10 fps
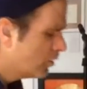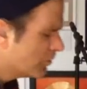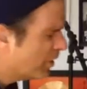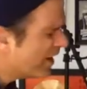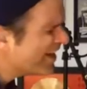
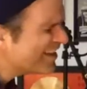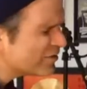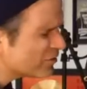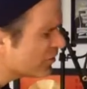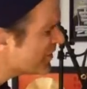
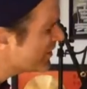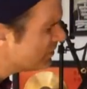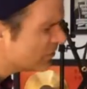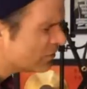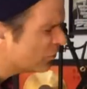bathed
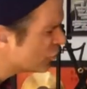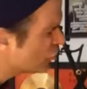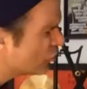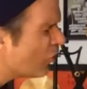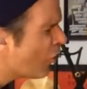in the
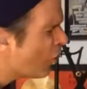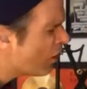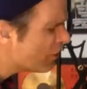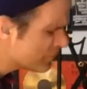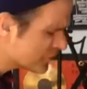glow
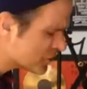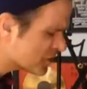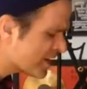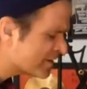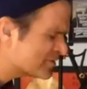of
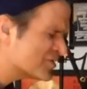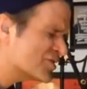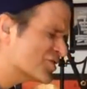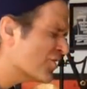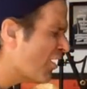
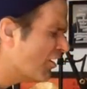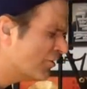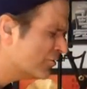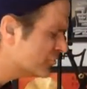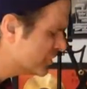
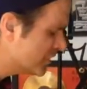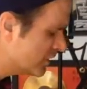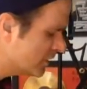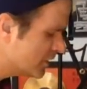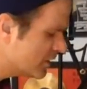
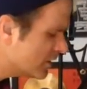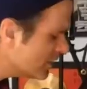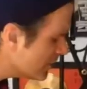Centauri.